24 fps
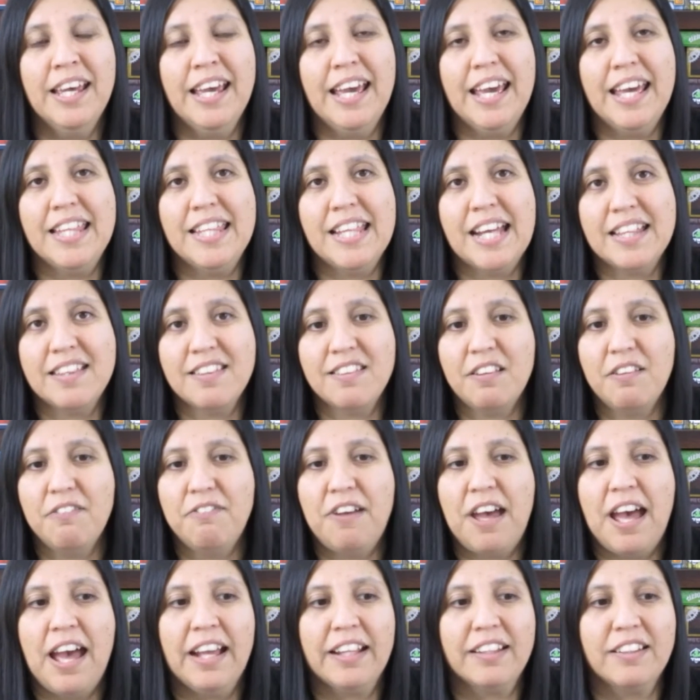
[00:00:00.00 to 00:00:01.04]
and that's the
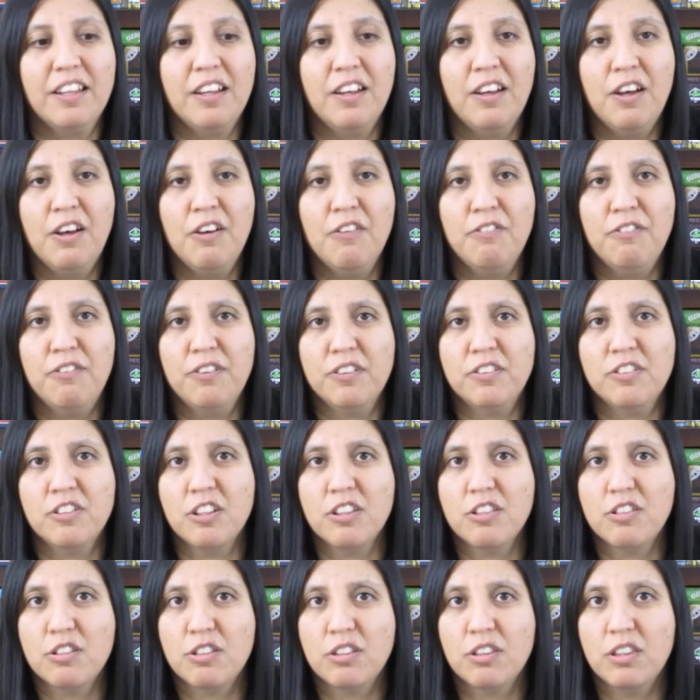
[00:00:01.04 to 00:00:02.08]
fact of
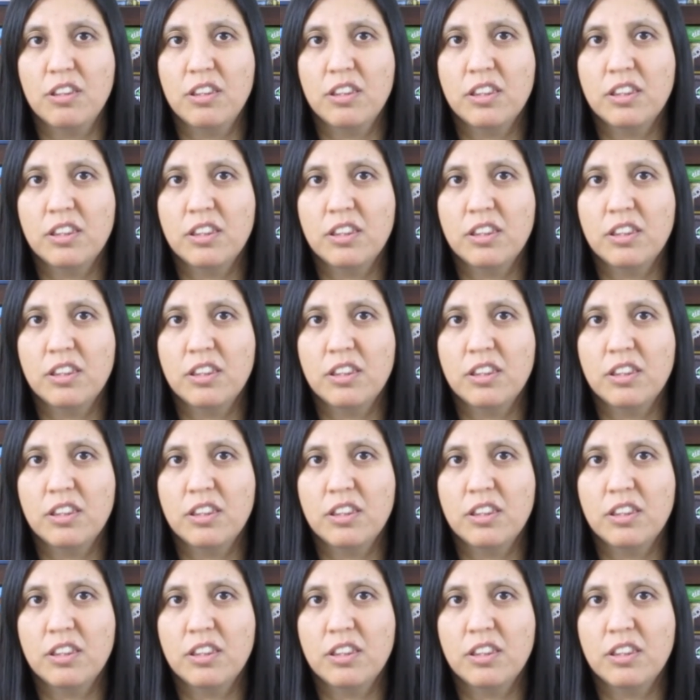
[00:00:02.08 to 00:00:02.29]
just